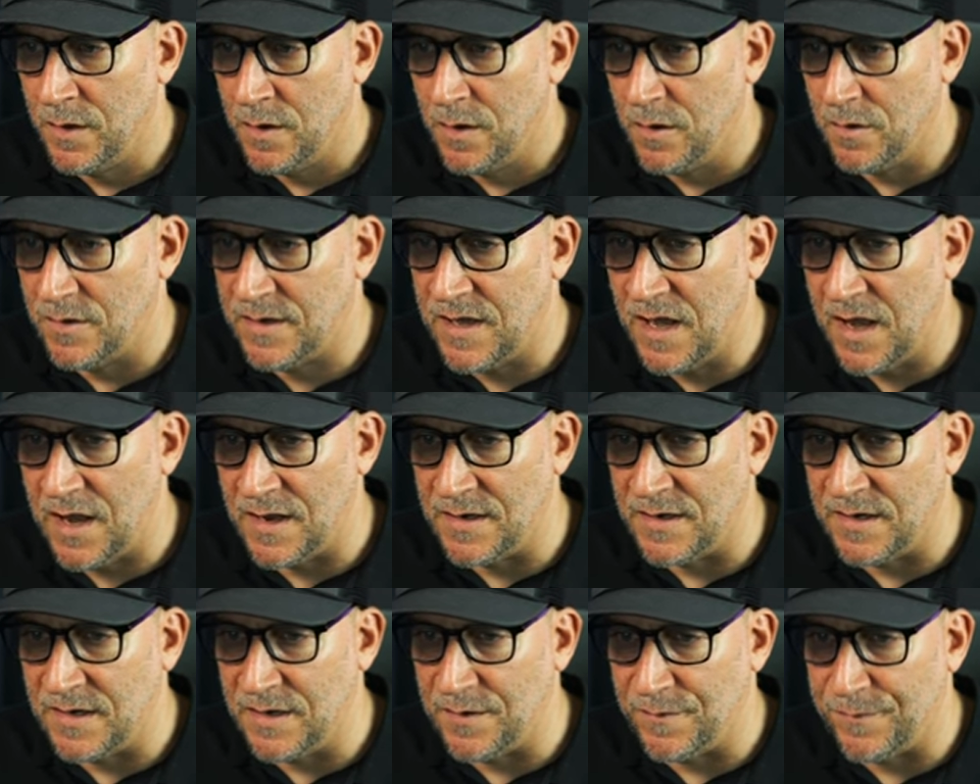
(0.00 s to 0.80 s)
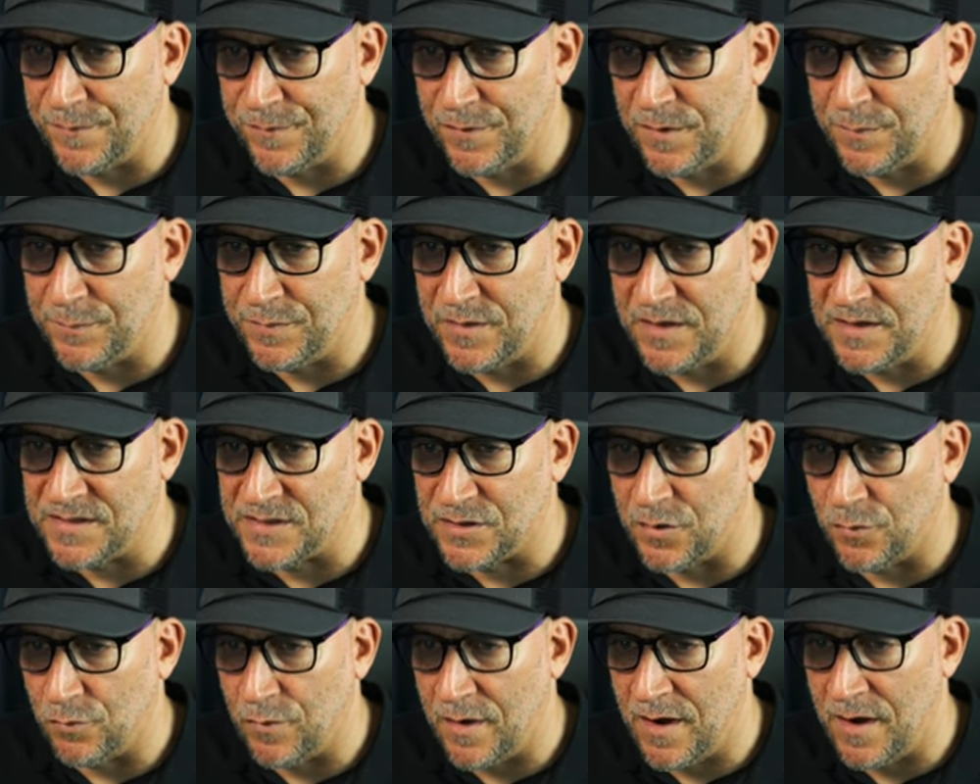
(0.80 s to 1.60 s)
Okay, I need to flip
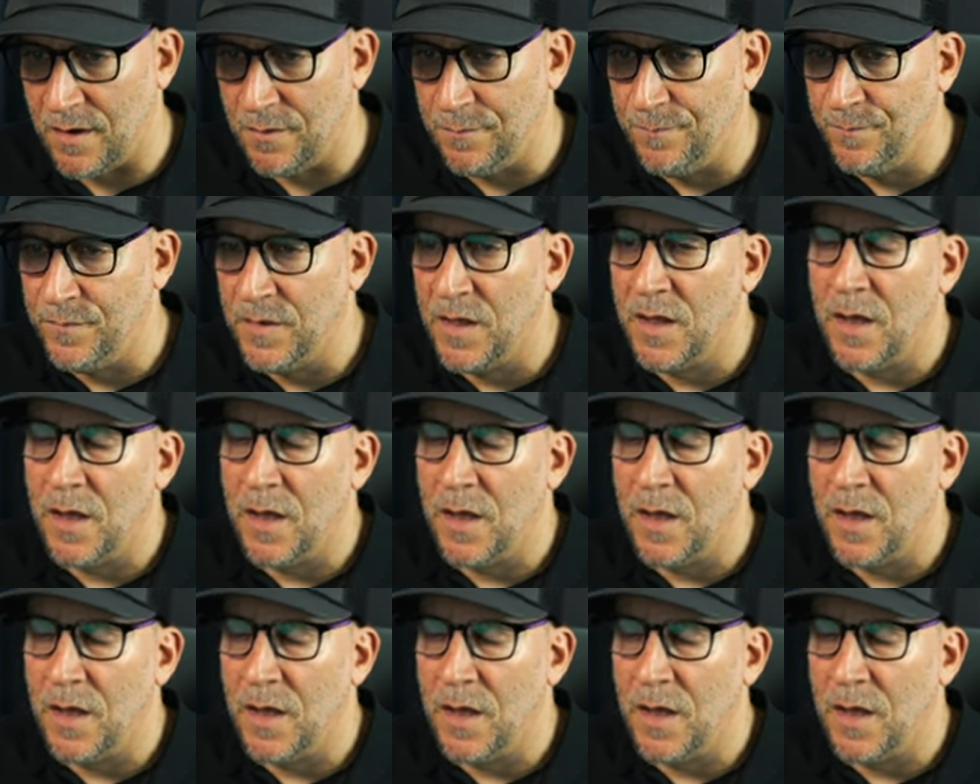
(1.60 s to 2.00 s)
these around.